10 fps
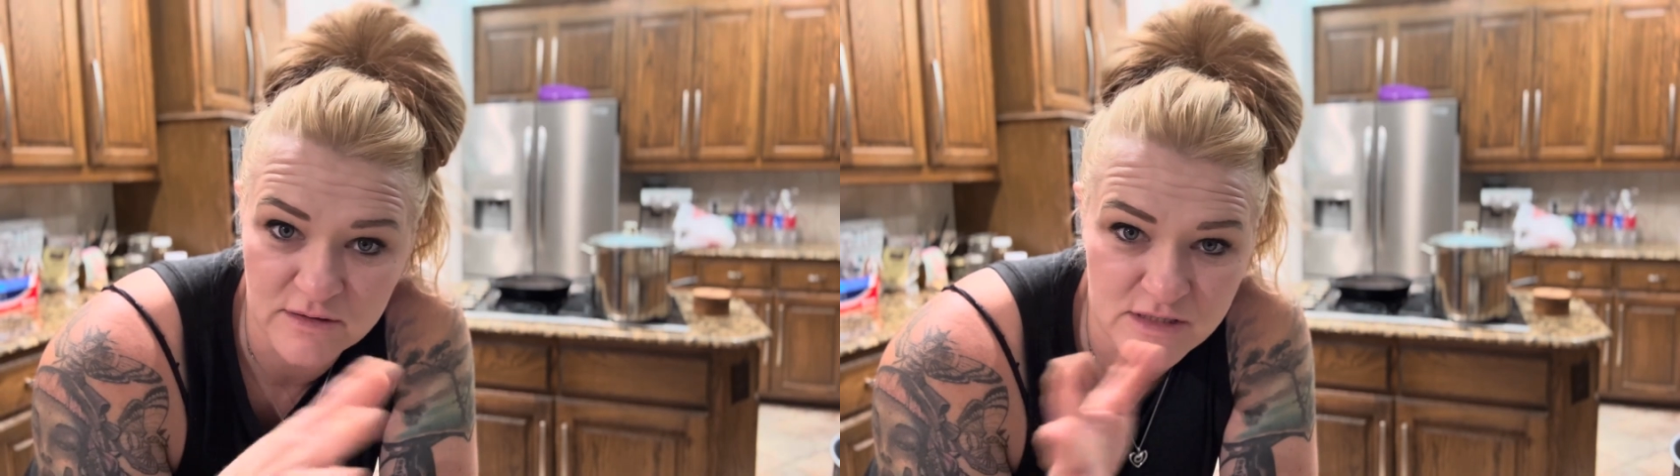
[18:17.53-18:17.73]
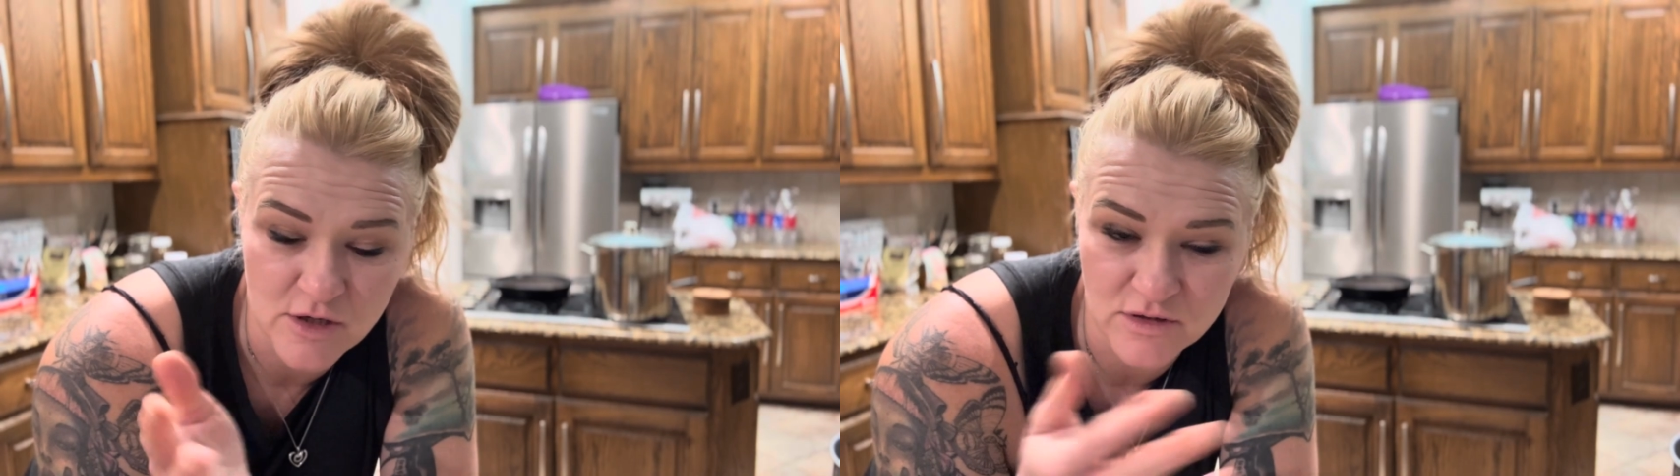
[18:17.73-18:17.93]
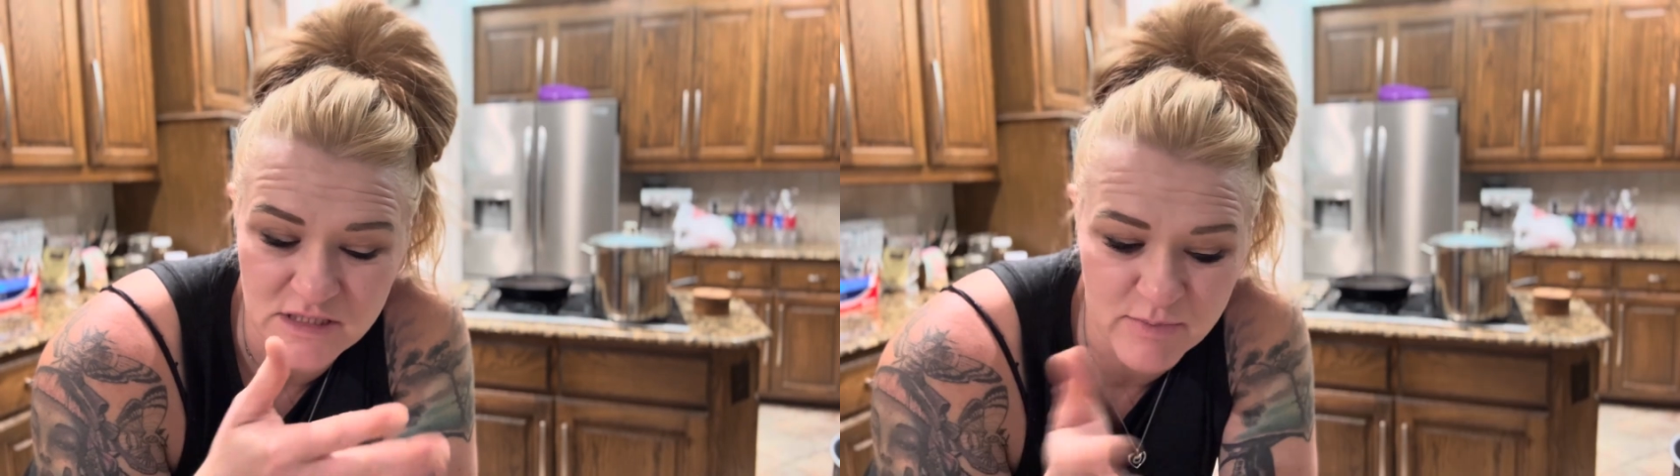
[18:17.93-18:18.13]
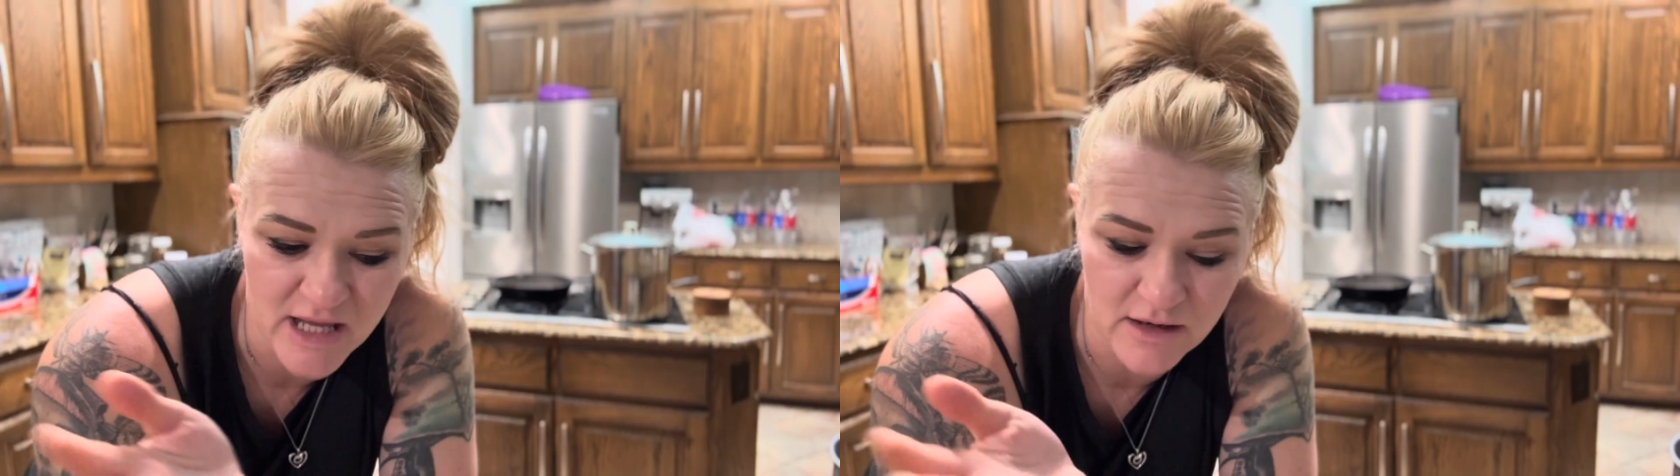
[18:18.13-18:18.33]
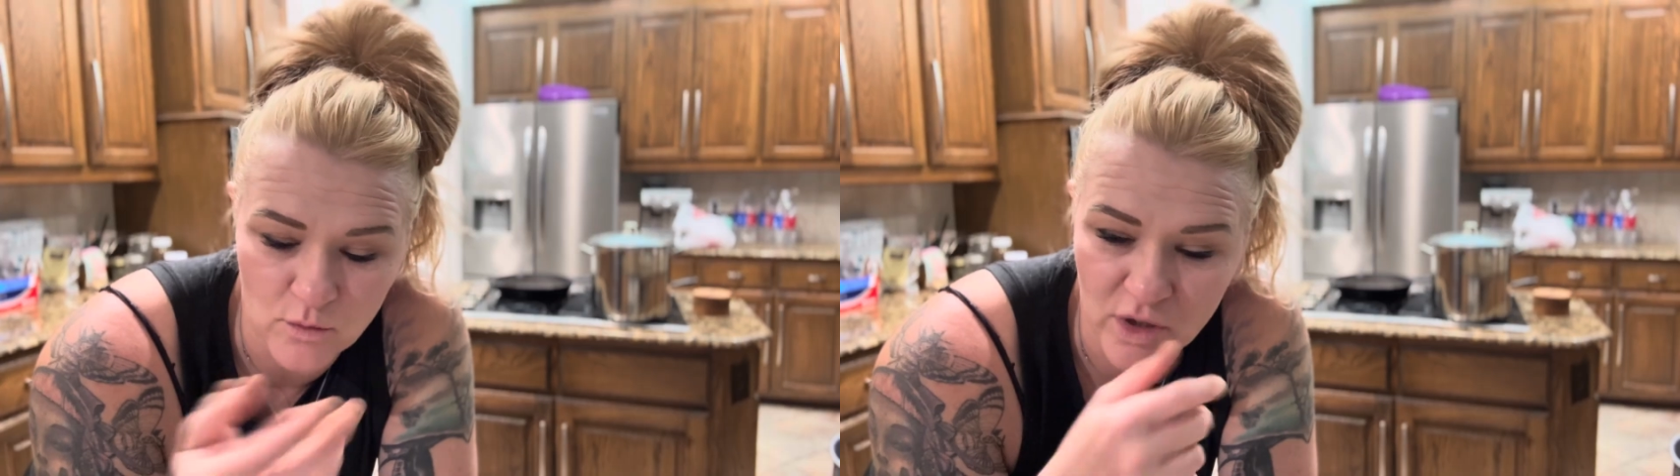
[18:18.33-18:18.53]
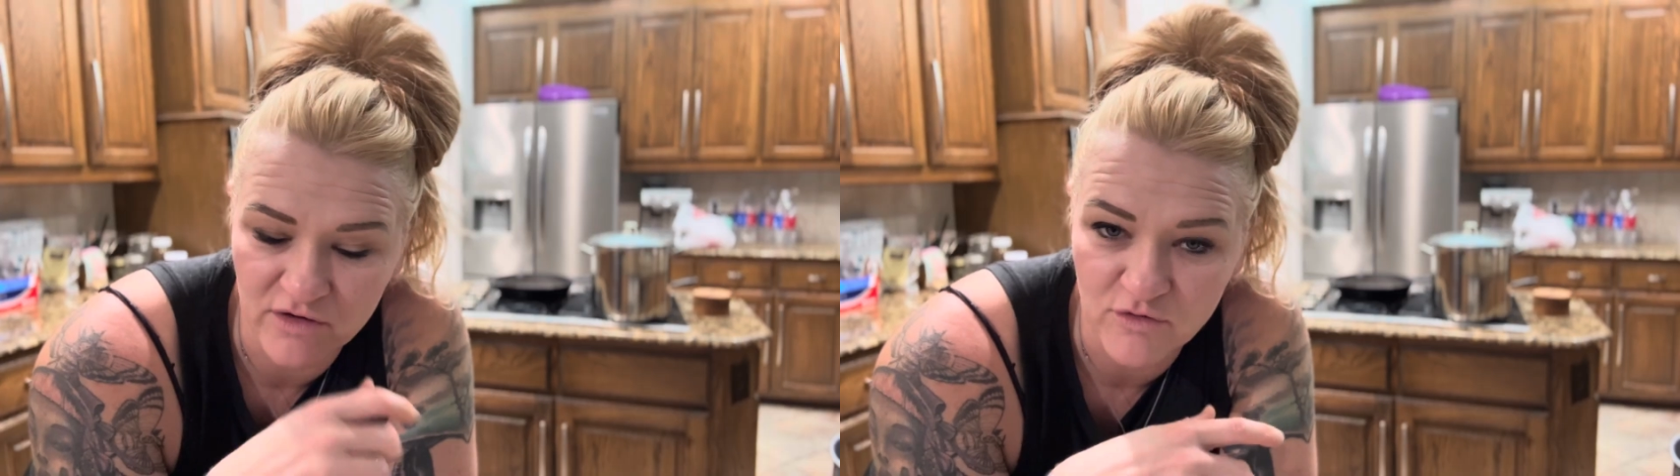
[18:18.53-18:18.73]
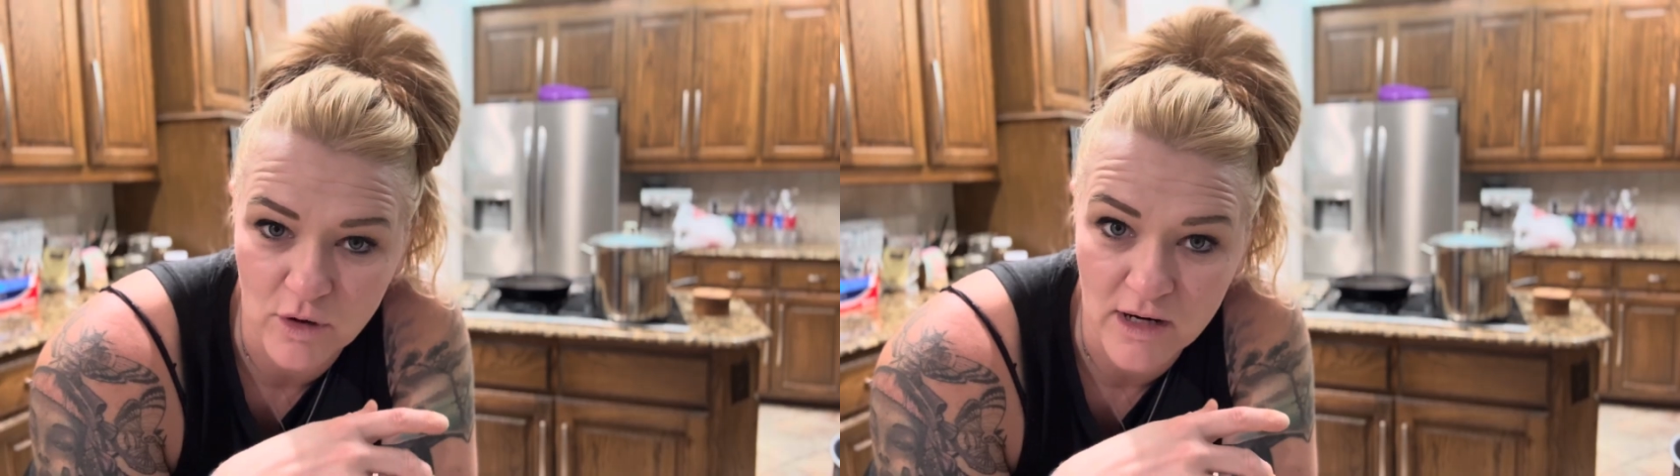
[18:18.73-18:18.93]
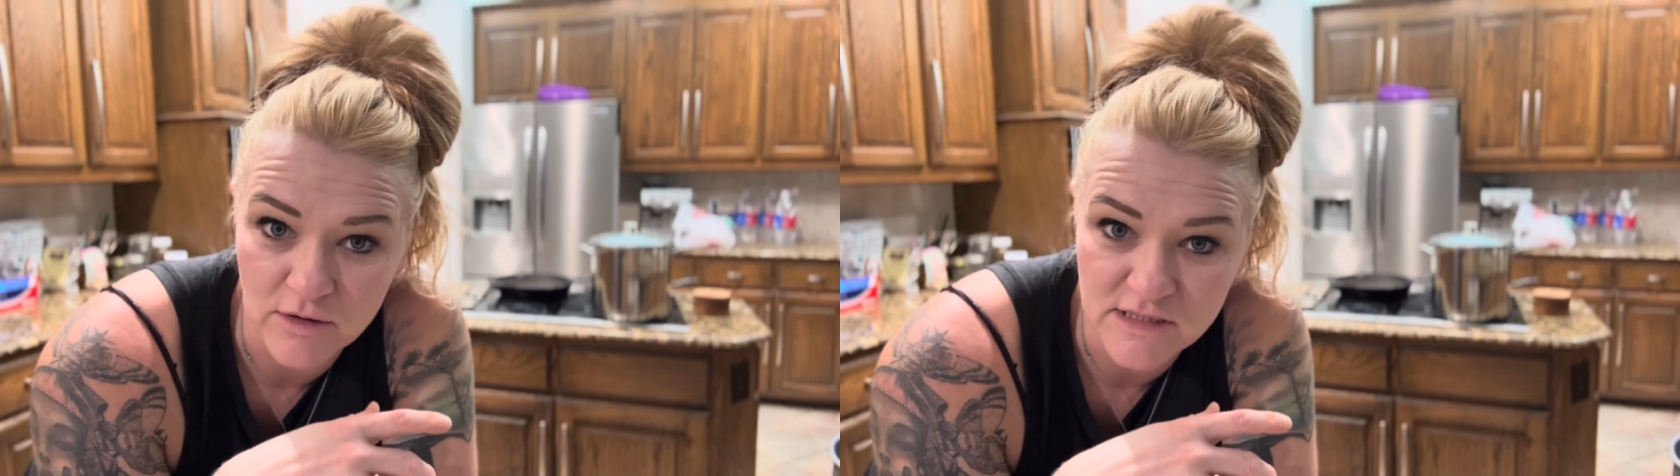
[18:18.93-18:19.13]
So just plan on 1 to 4
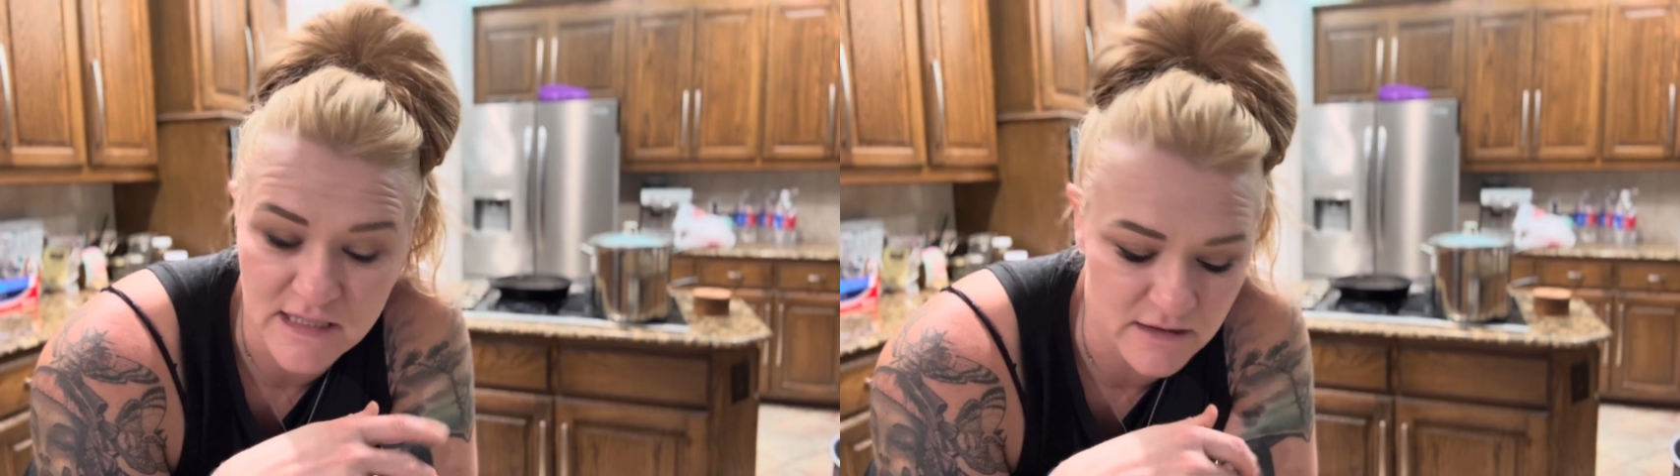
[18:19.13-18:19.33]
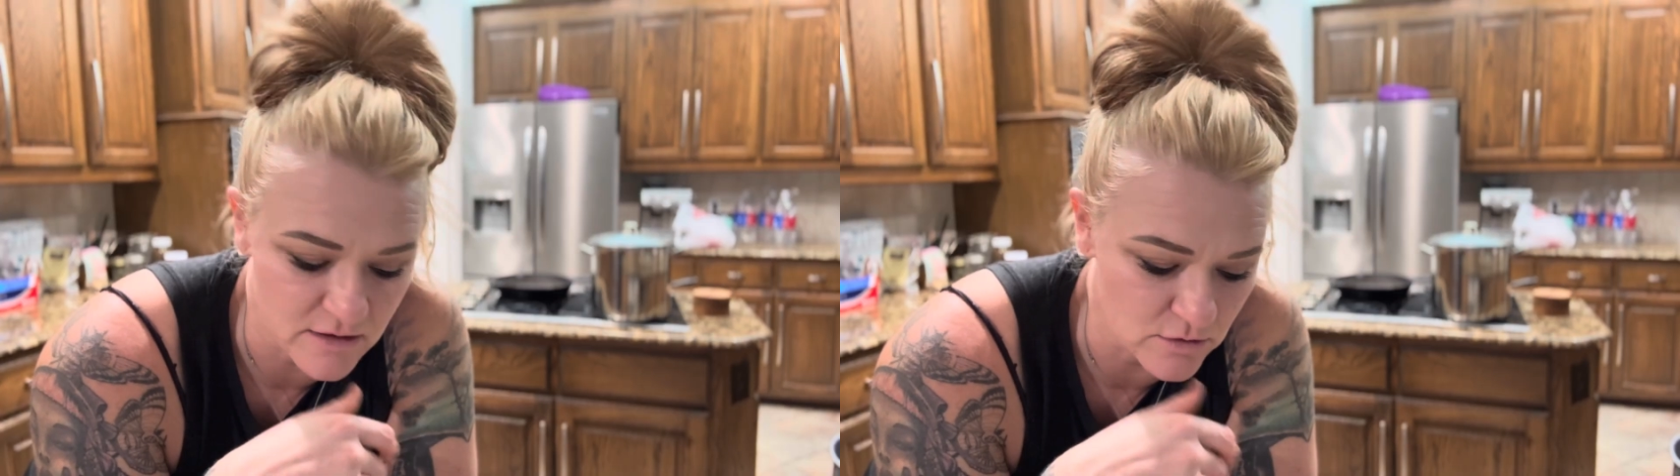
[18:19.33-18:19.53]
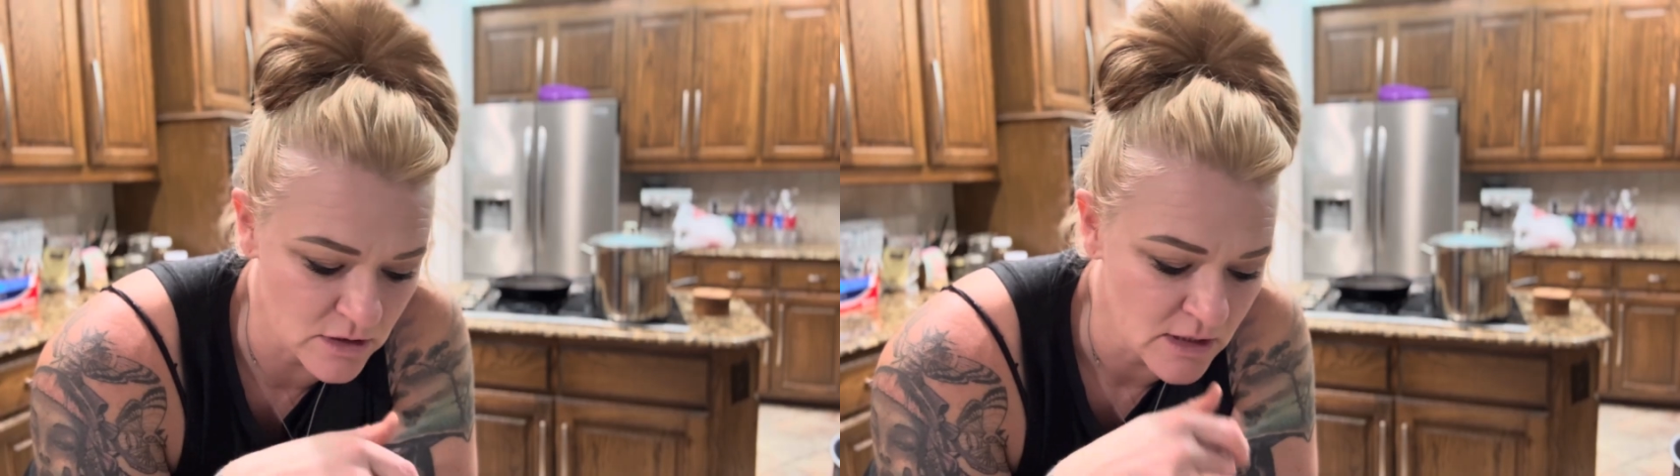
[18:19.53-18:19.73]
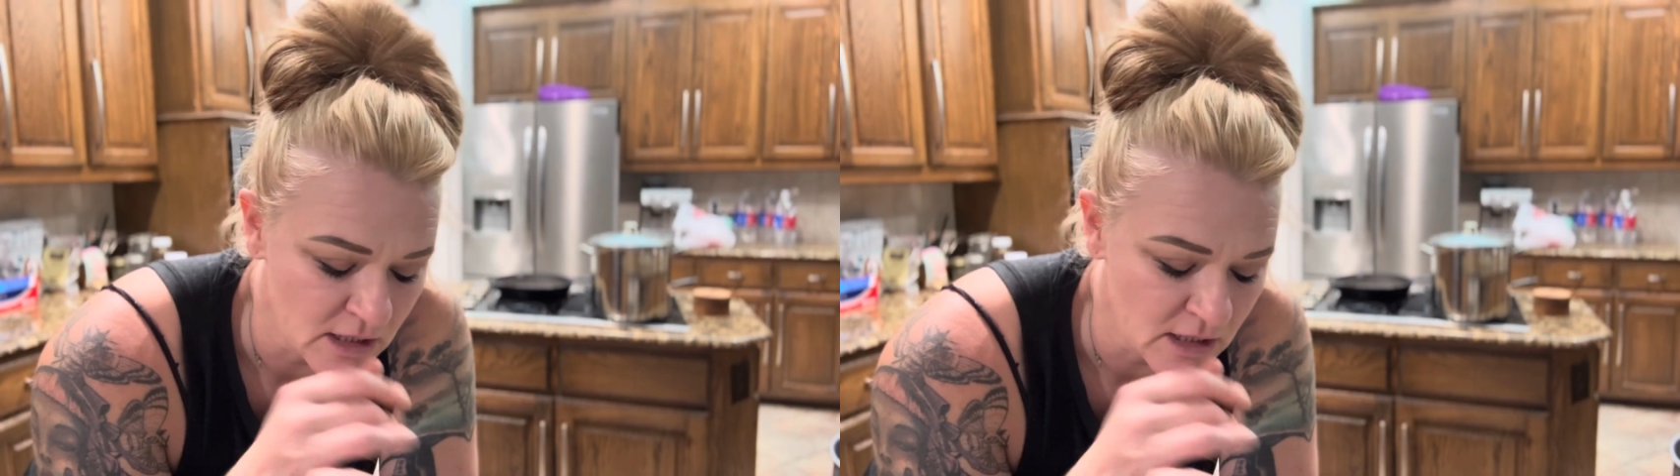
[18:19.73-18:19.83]
hours that it'll